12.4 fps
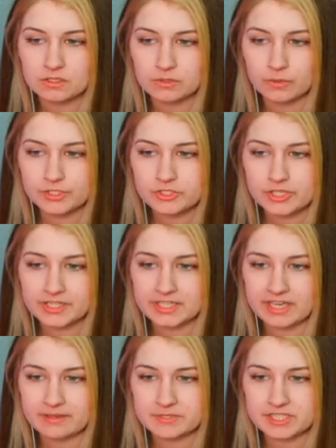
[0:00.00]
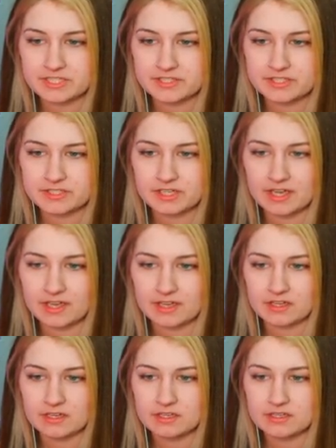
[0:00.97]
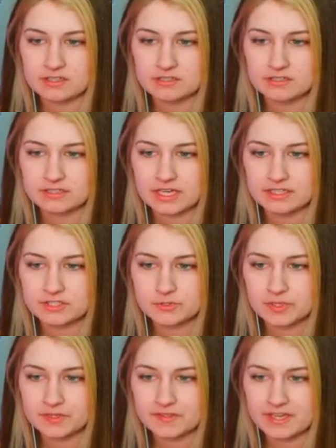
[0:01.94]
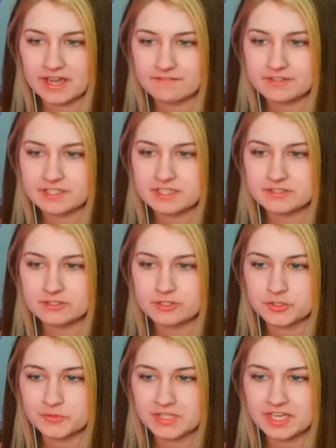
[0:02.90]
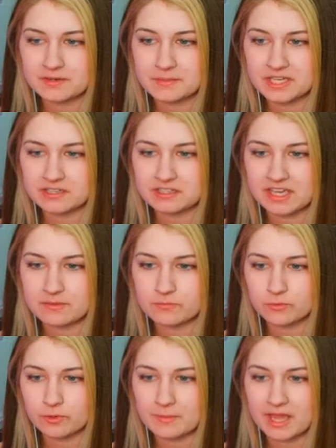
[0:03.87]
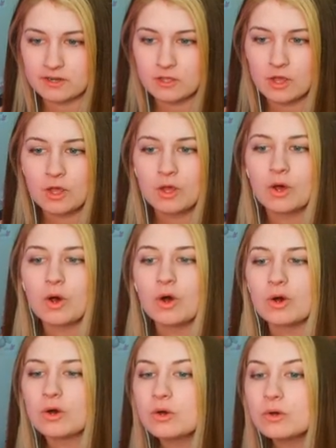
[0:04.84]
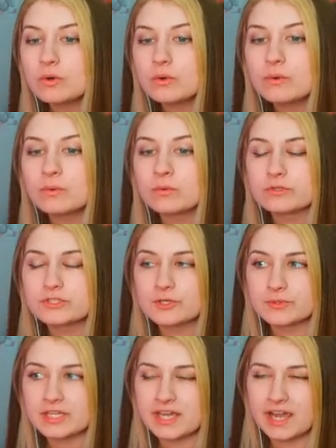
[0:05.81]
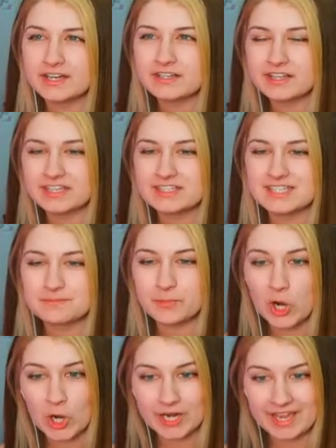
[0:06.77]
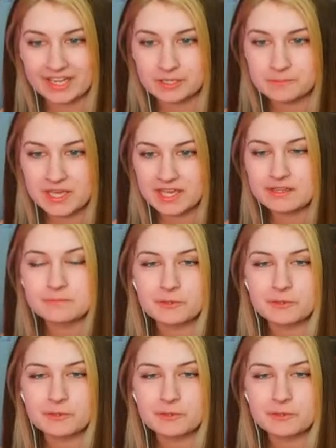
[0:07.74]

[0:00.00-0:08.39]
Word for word: only tried the games because uh, that's where they have the season two, of the anime and game format. Oh, so they kind of like did part anime and